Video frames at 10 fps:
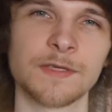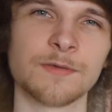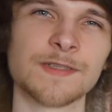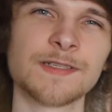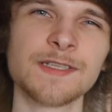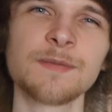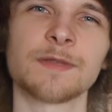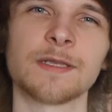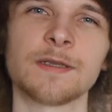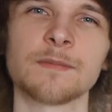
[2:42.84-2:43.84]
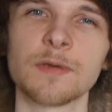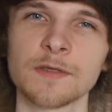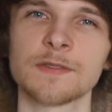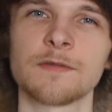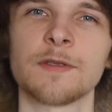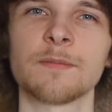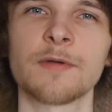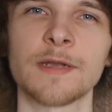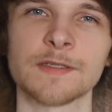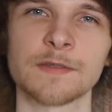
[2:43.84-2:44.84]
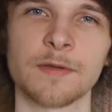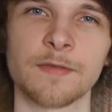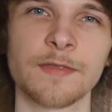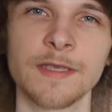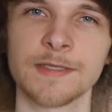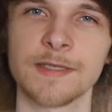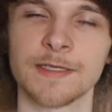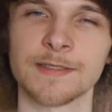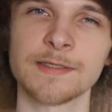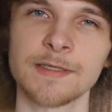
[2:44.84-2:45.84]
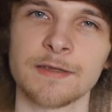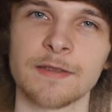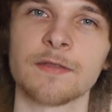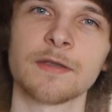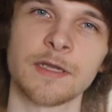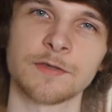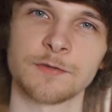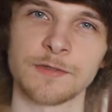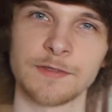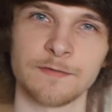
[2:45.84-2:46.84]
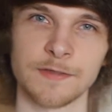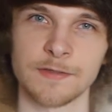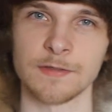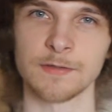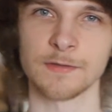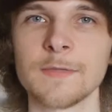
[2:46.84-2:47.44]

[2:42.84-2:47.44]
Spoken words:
he was deeply and positively impressed by things he had seen in the countries he visited.